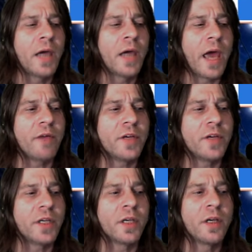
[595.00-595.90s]

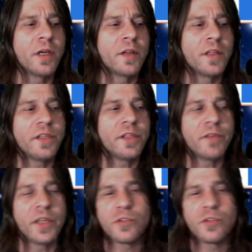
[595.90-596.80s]
having the
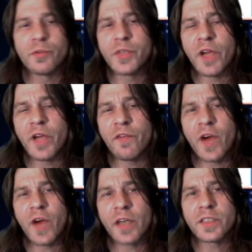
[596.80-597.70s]
dividends from
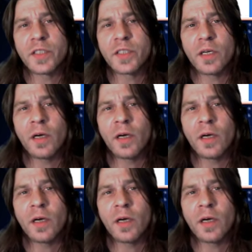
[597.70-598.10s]
Safex